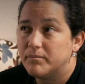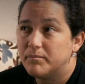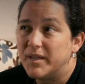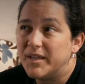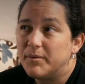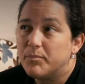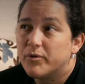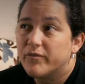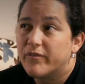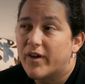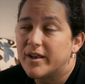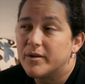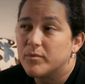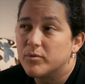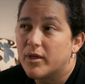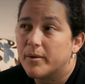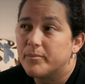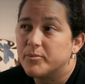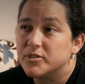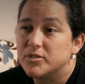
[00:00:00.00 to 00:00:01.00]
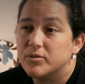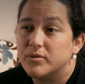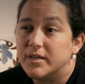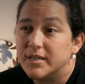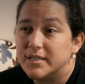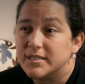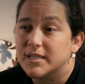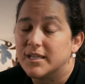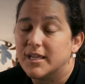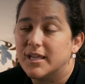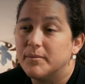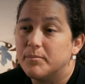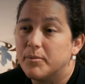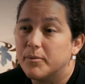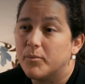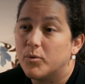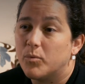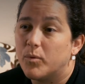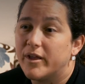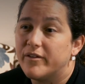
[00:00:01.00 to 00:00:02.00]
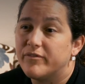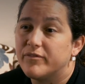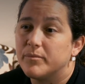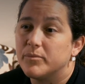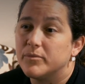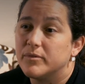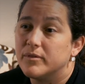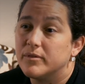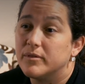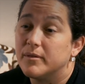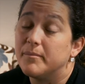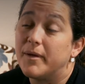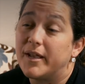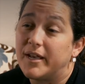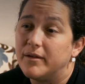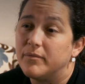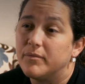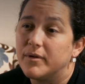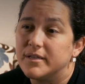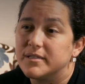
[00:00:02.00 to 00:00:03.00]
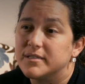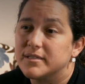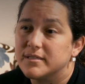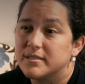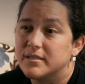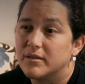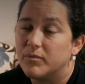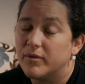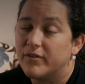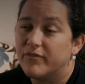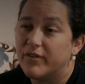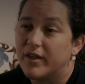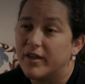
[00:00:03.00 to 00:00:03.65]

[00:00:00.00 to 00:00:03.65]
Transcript: being provided with opportunities that keep them away from the many risks that we